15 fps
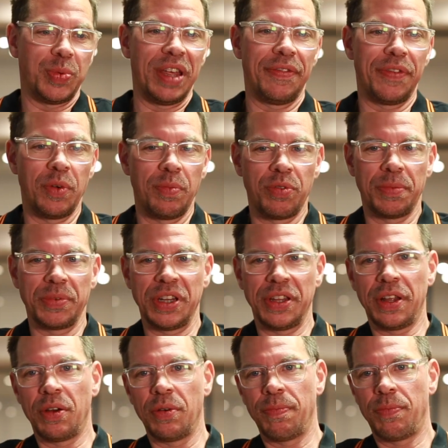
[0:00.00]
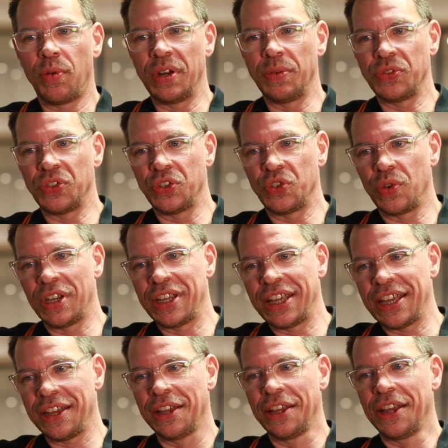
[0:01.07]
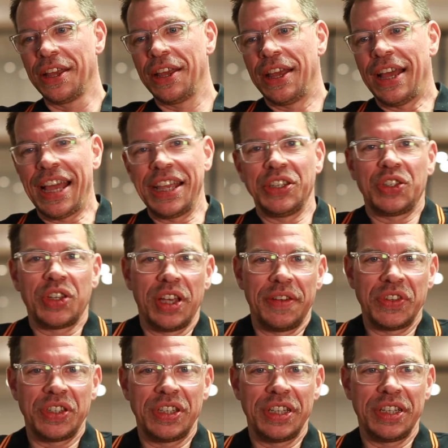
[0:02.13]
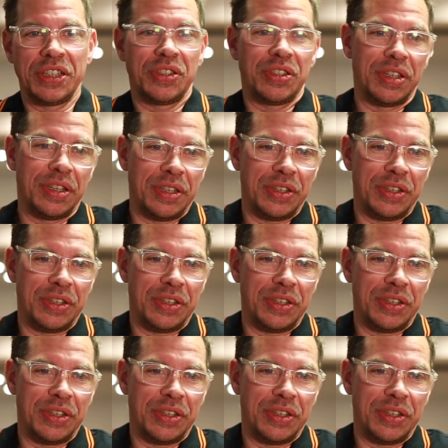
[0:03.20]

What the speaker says: to Eightfold Property, the whole point was to try and get eight services.